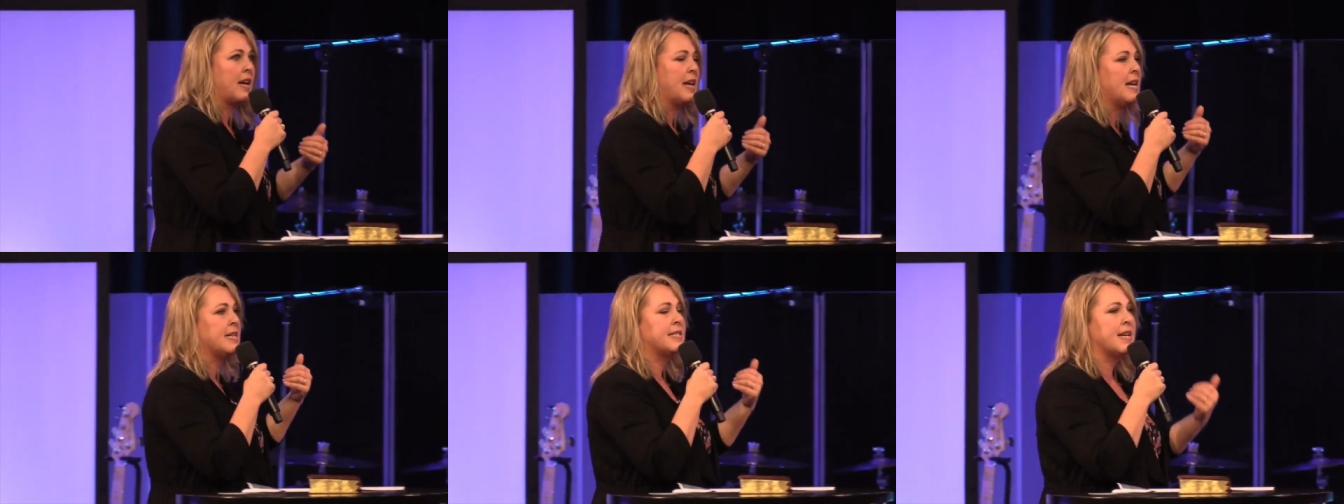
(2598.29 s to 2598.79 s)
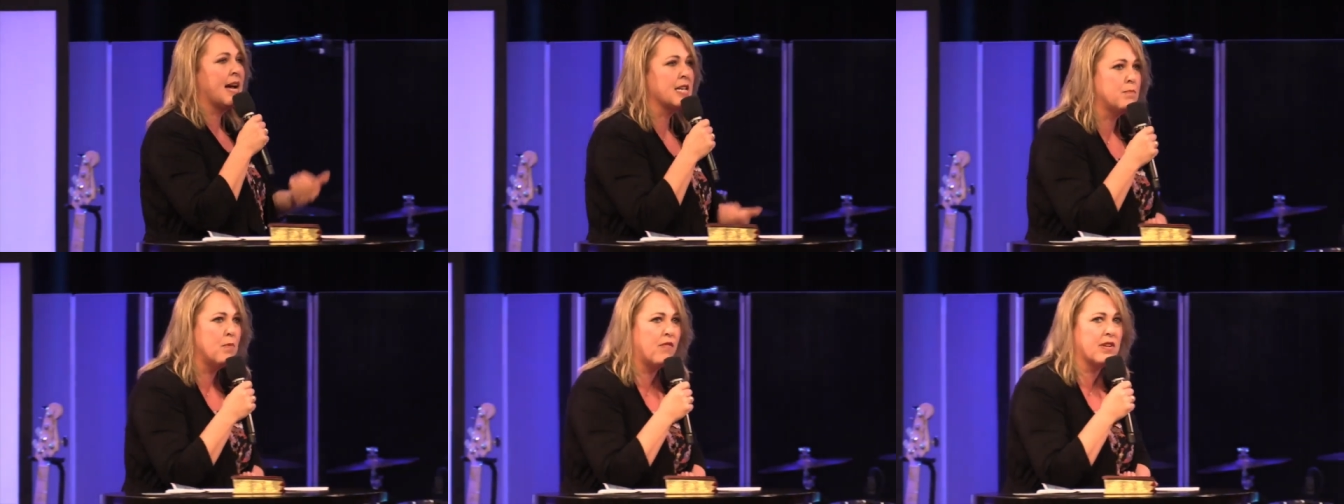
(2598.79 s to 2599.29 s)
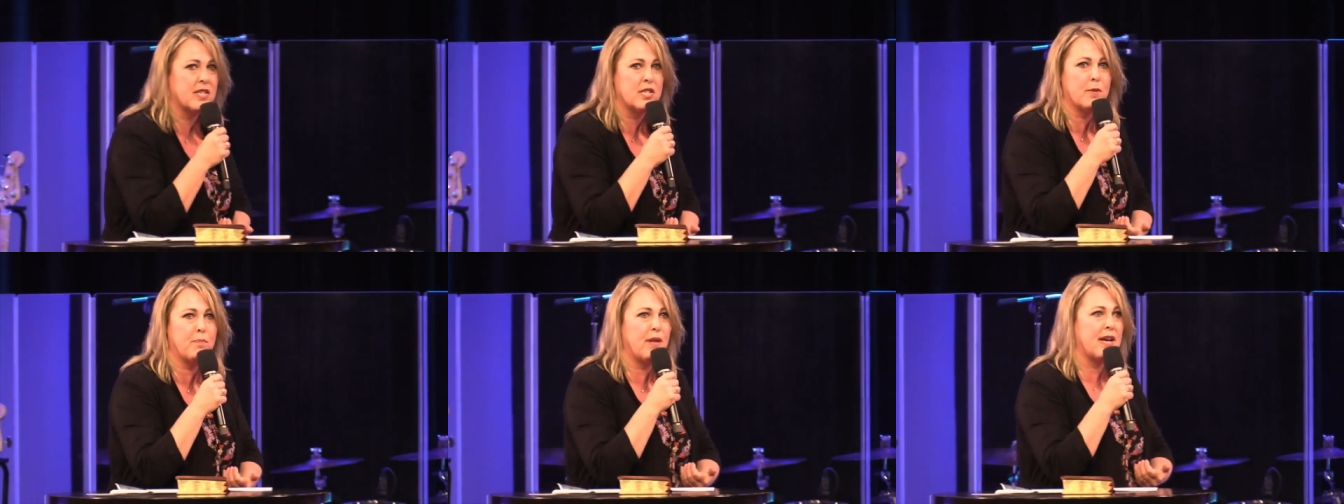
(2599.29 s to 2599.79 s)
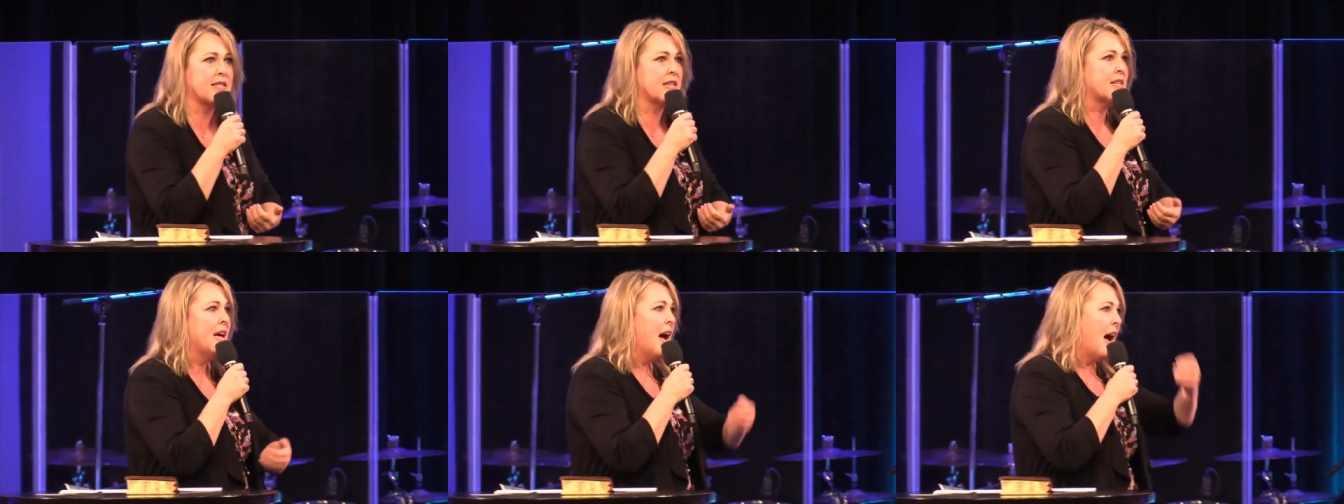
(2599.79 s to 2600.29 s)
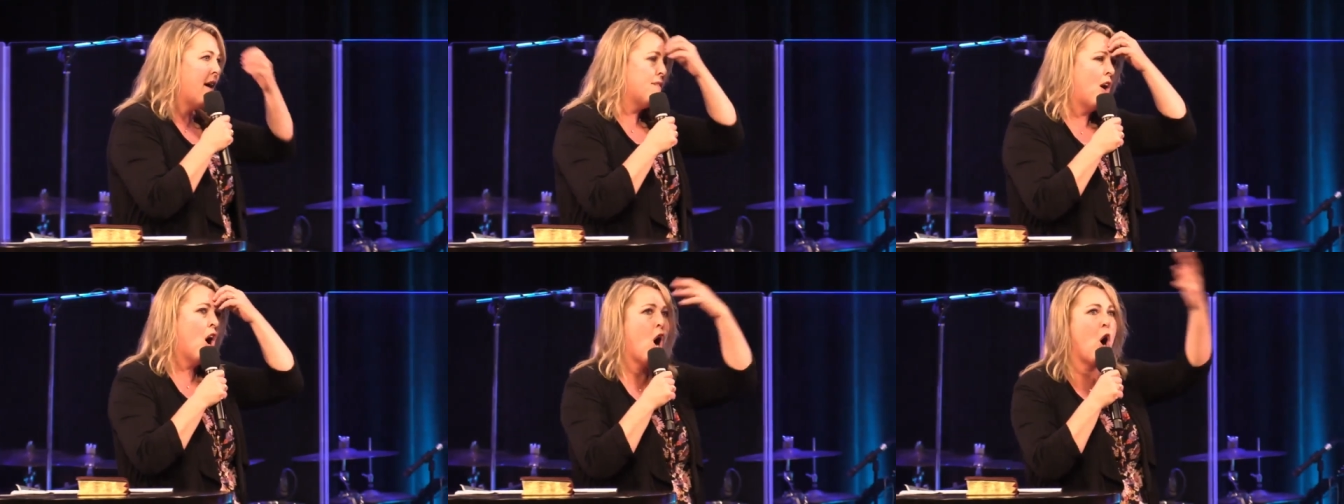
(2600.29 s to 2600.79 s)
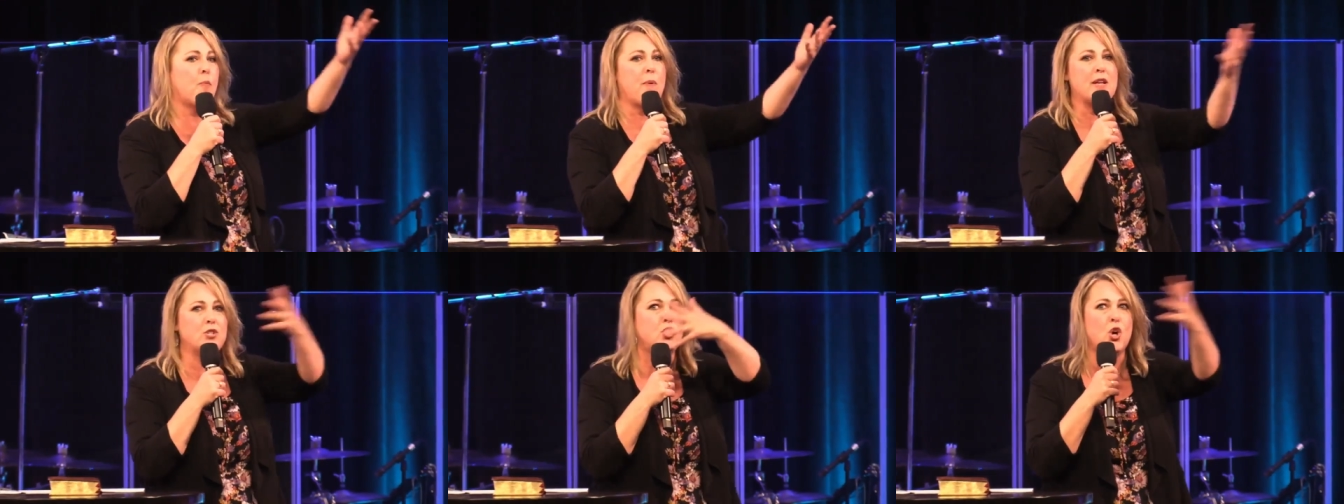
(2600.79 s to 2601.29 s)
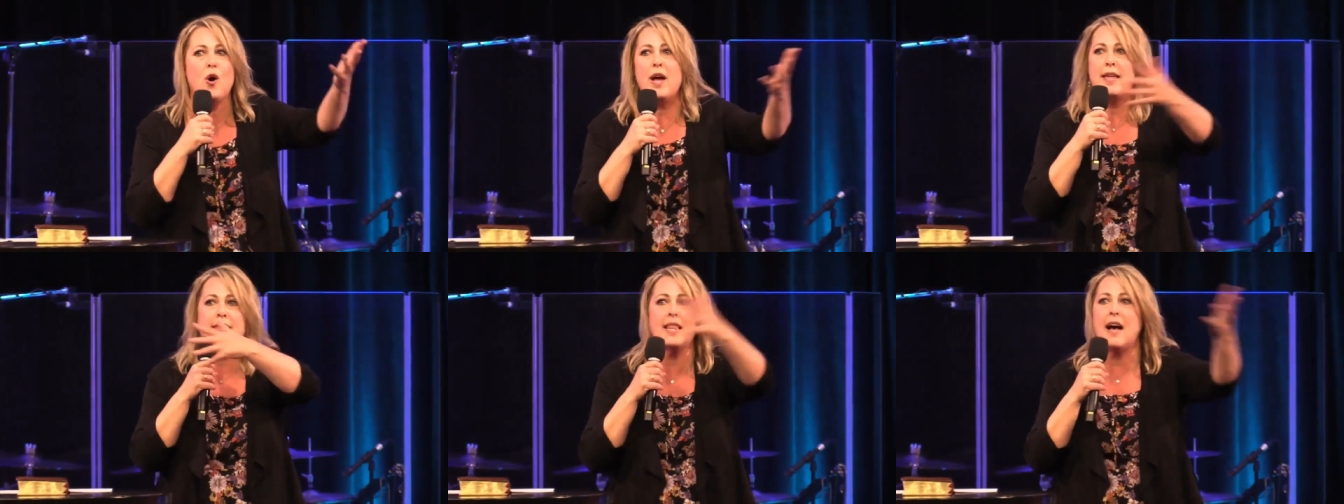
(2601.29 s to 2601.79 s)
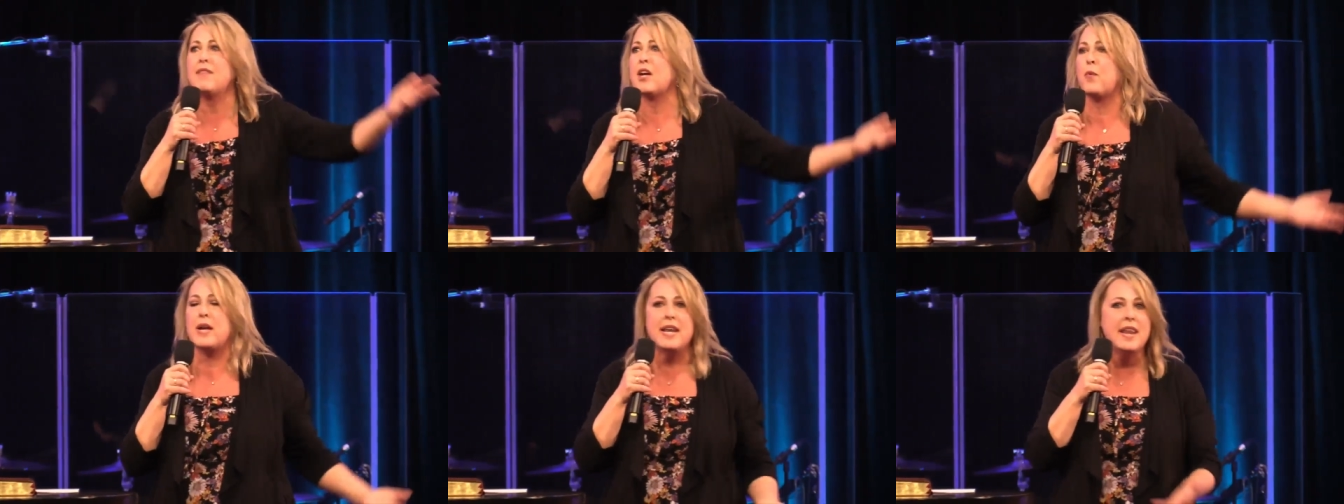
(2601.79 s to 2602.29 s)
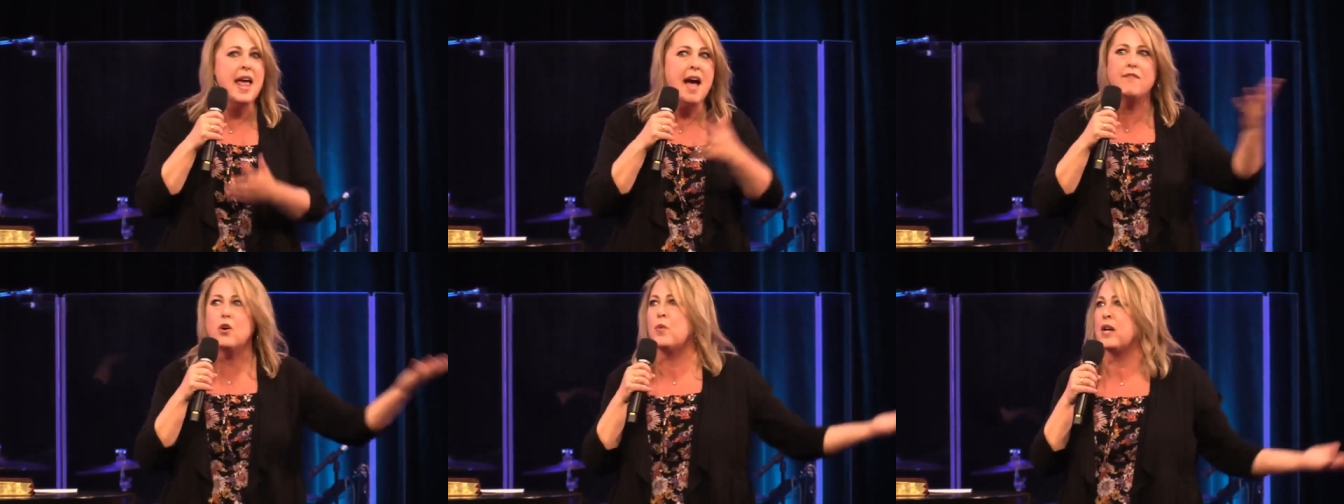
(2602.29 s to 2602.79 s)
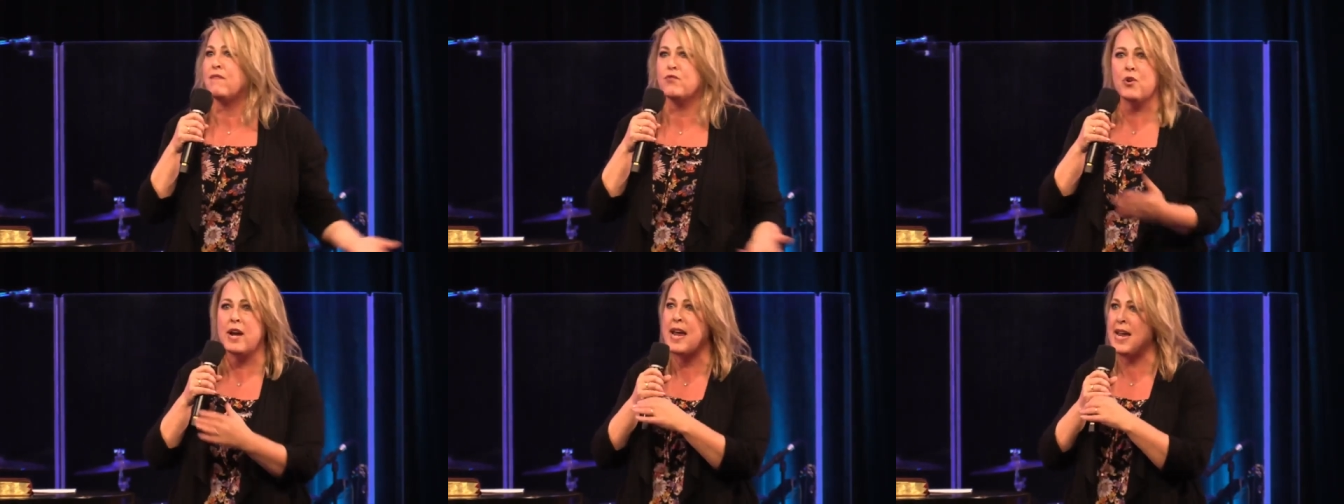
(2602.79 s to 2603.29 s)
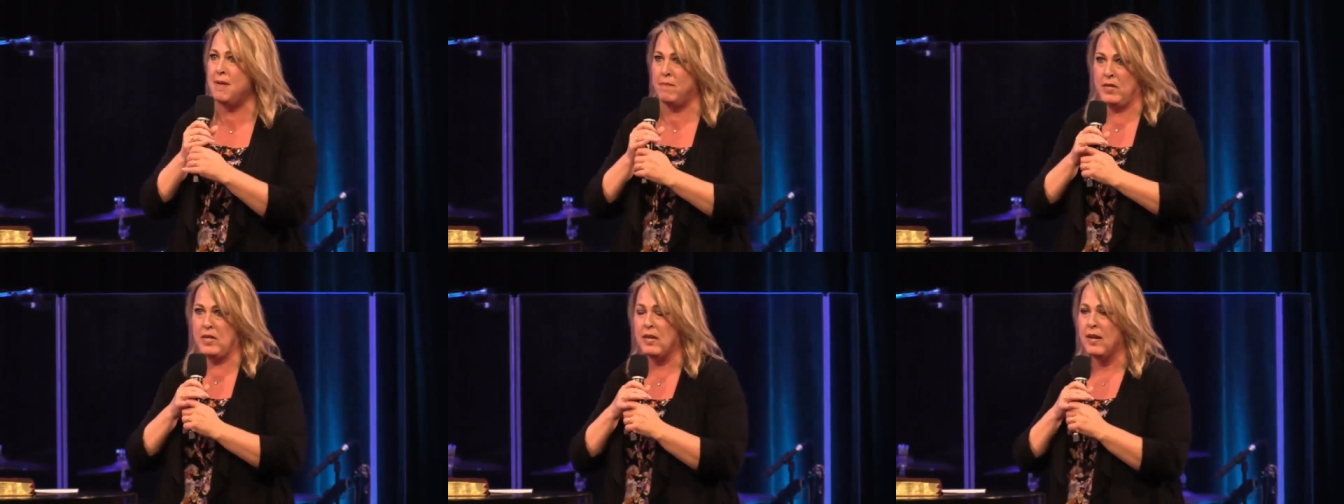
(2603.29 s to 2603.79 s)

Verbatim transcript: He does move us into places of hope and joy and love like we never would have dreamed.